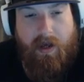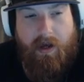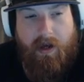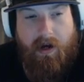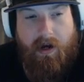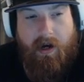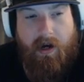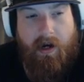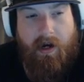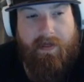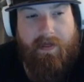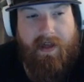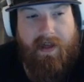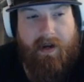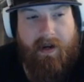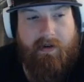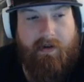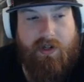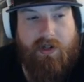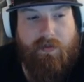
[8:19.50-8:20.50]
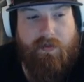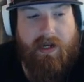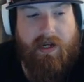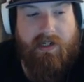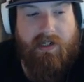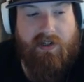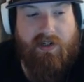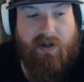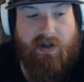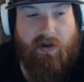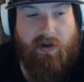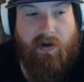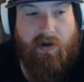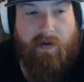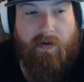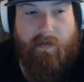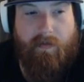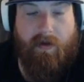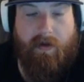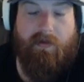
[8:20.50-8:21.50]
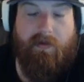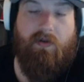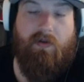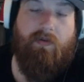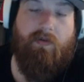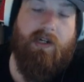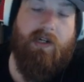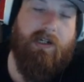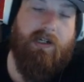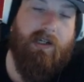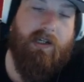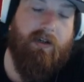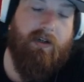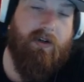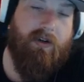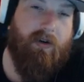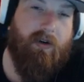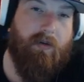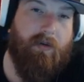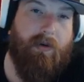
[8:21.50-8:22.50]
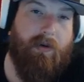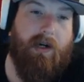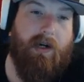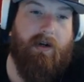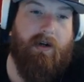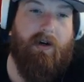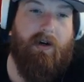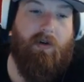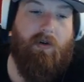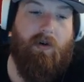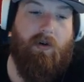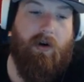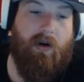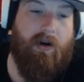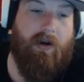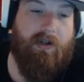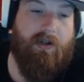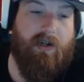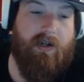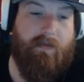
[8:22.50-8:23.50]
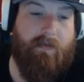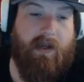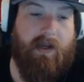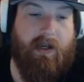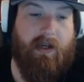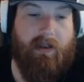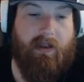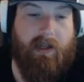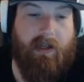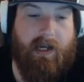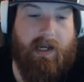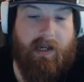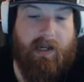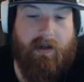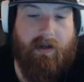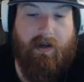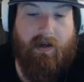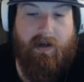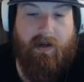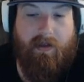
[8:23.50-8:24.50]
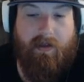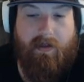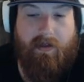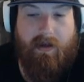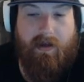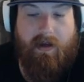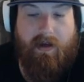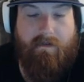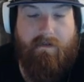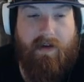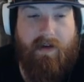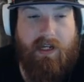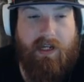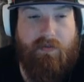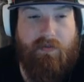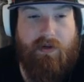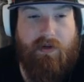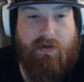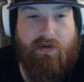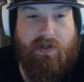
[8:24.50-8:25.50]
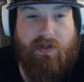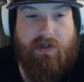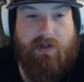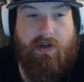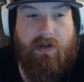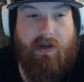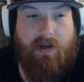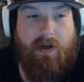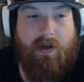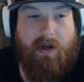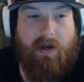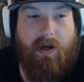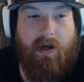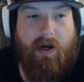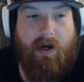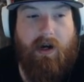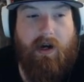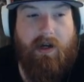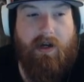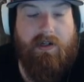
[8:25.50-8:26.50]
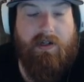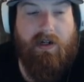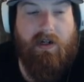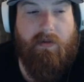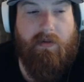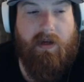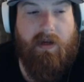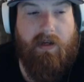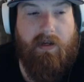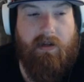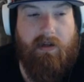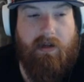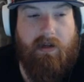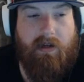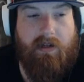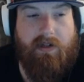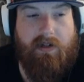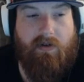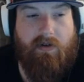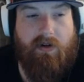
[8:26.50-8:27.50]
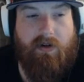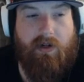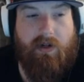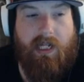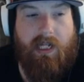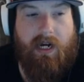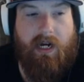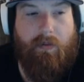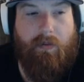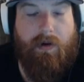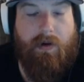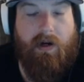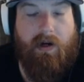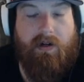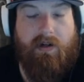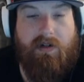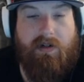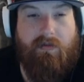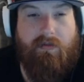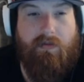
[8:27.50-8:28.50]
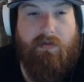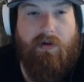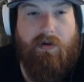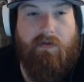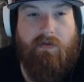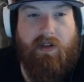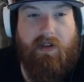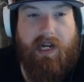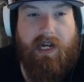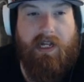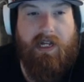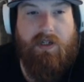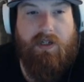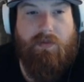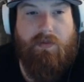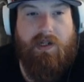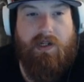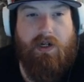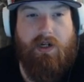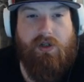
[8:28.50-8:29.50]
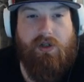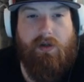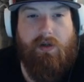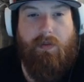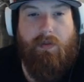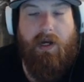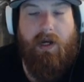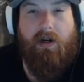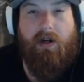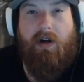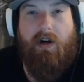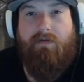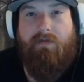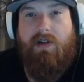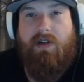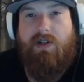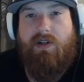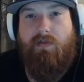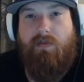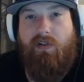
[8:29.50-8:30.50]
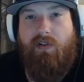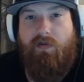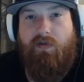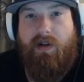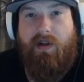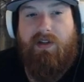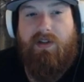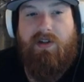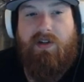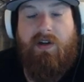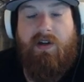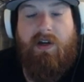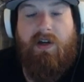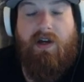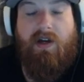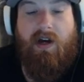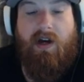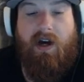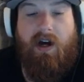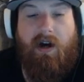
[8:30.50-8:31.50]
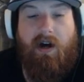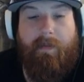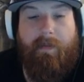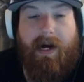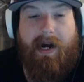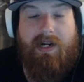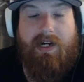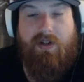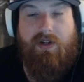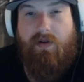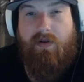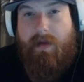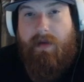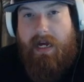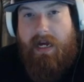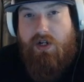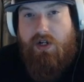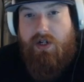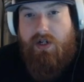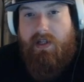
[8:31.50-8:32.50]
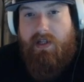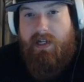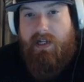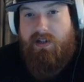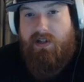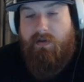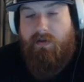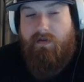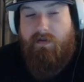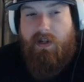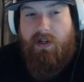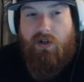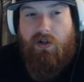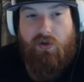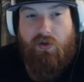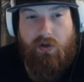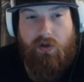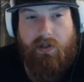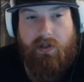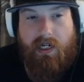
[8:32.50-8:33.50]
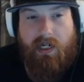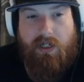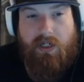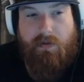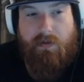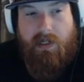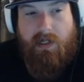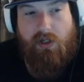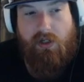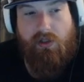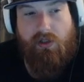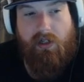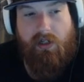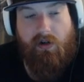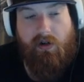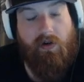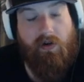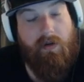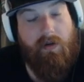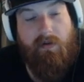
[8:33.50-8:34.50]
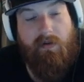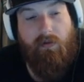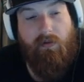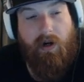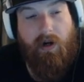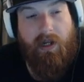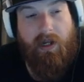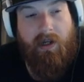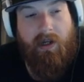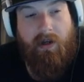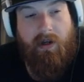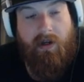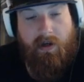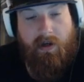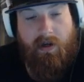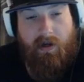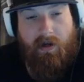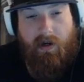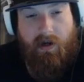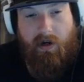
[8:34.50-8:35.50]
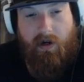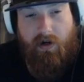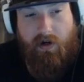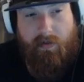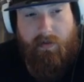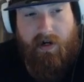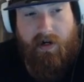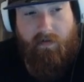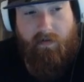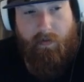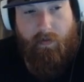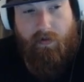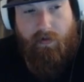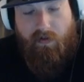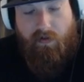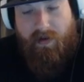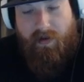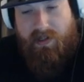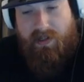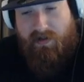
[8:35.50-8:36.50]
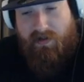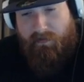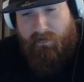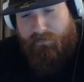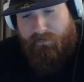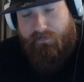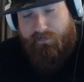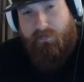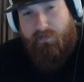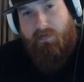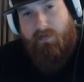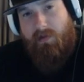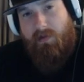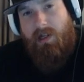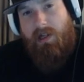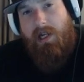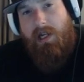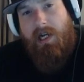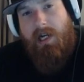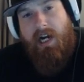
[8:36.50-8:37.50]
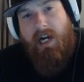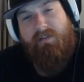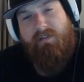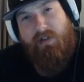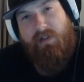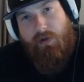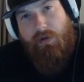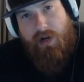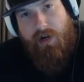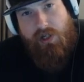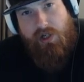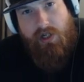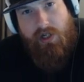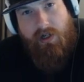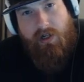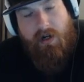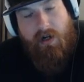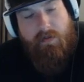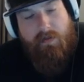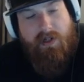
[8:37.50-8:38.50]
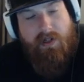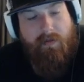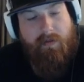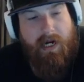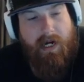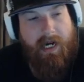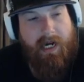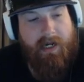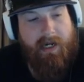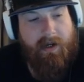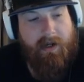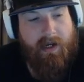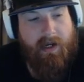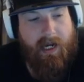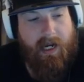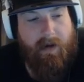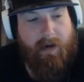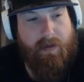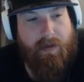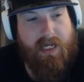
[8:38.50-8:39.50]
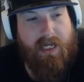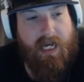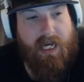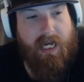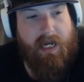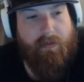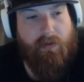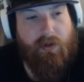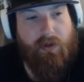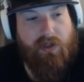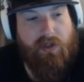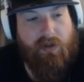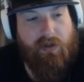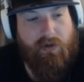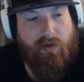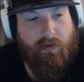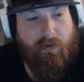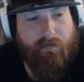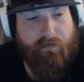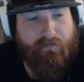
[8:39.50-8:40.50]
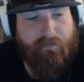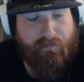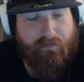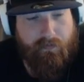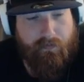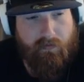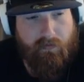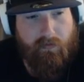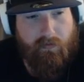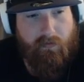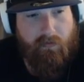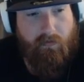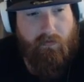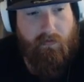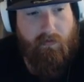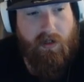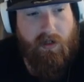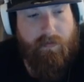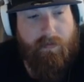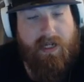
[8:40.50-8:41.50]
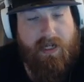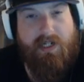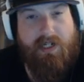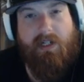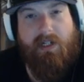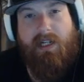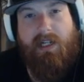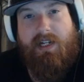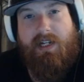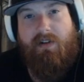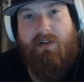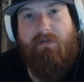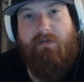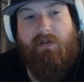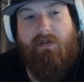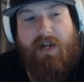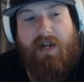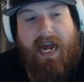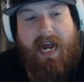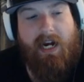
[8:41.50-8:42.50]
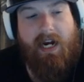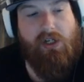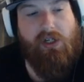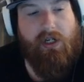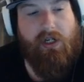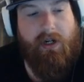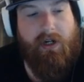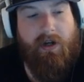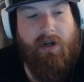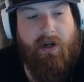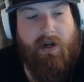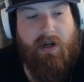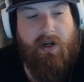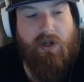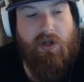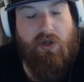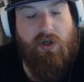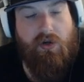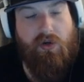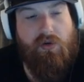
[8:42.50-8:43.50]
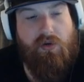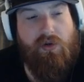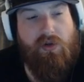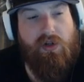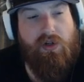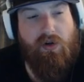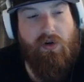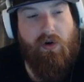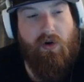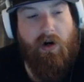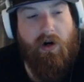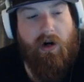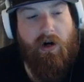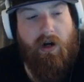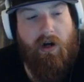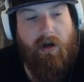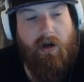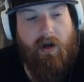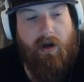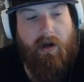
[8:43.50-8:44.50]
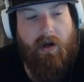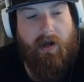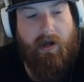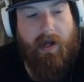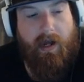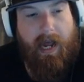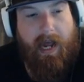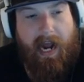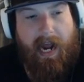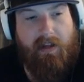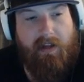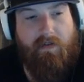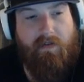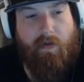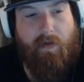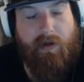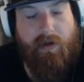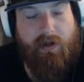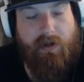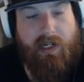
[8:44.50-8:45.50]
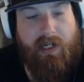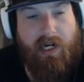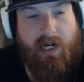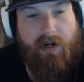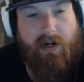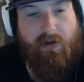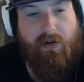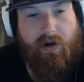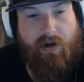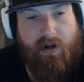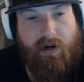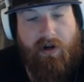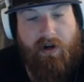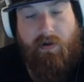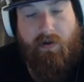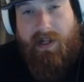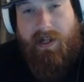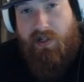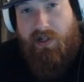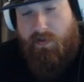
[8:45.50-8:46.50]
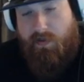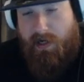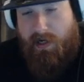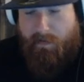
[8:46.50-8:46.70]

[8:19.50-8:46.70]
that just makes it so maybe you need to kill your own Pugna, or something like the Phase Boots is going to allow Pugna to move lanes, potentially pick off these improvements. I do imagine that some of the control decks potentially are going to be running a good amount of improvements. Conflagration comes to mind, and being able to basically, as a free action, use your active ability on your hero without spending